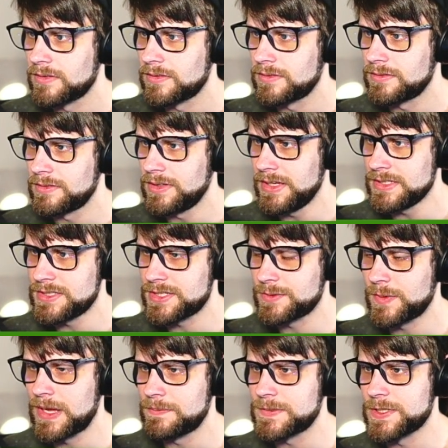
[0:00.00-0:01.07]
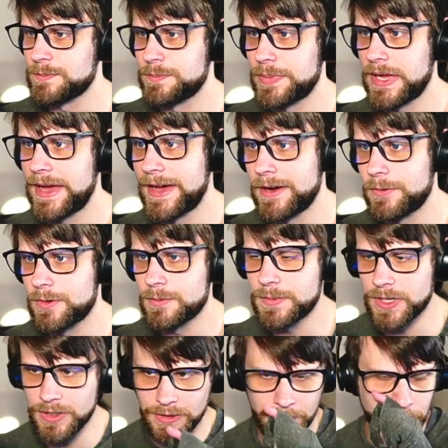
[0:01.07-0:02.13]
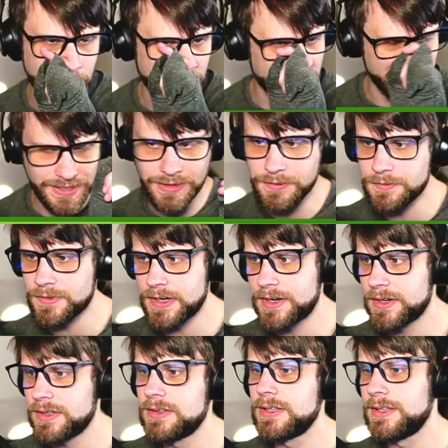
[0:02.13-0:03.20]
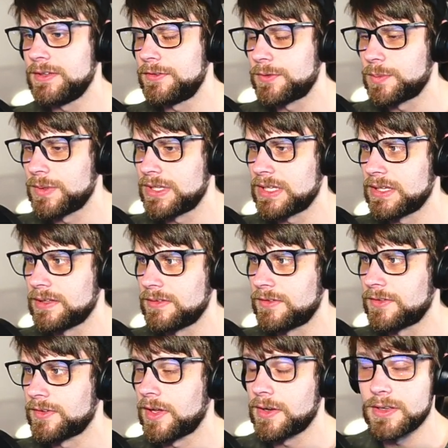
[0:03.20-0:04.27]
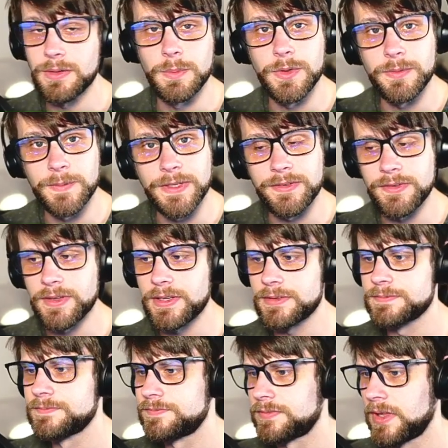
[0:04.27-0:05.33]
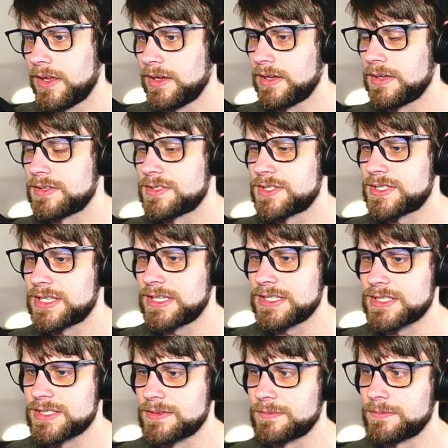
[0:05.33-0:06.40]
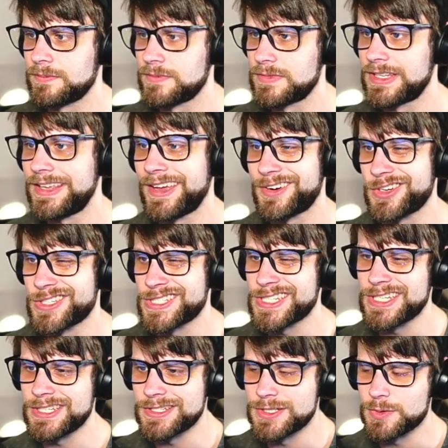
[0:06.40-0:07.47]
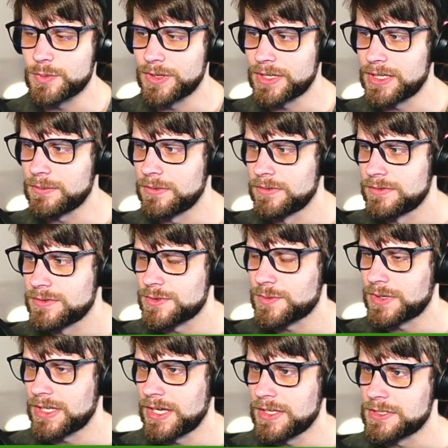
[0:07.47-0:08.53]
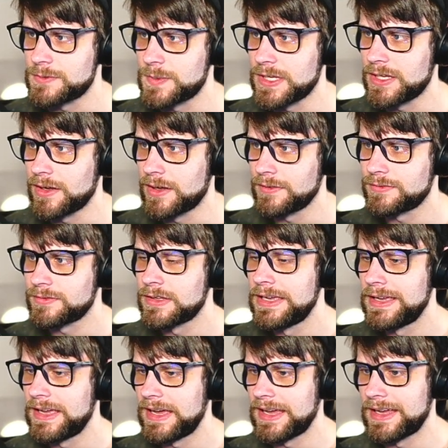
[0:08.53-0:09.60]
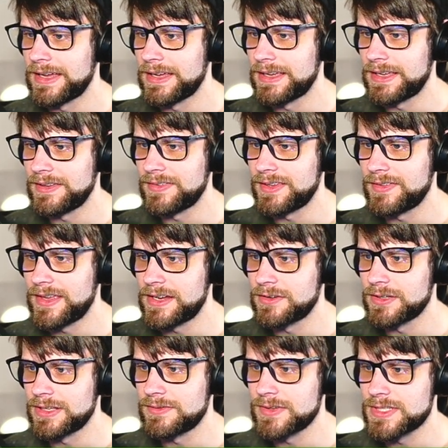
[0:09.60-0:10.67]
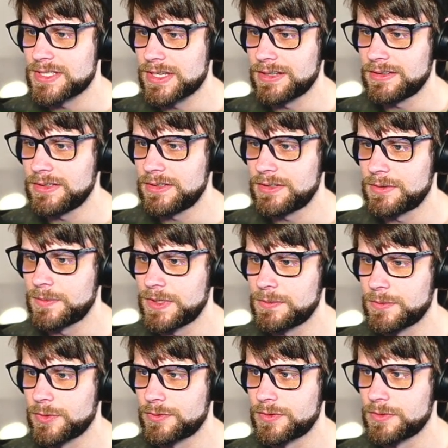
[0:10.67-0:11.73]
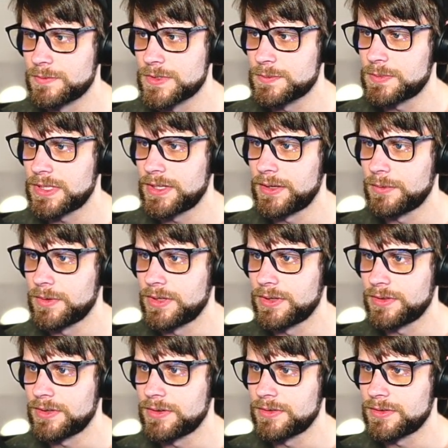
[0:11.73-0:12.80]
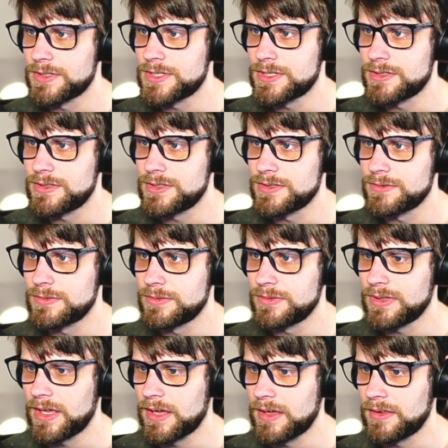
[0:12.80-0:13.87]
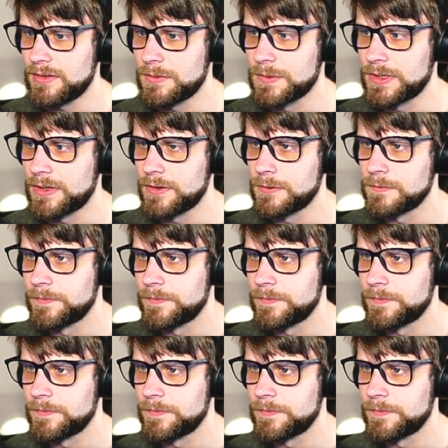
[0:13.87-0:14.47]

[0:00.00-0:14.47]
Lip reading: Let's swap to Powerball, because at the very least we can Sonic Boom this thing, just to get some guaranteed 20 HP off, and then that'll give us a little bit more room to play with here. This should do, yeah, there we go.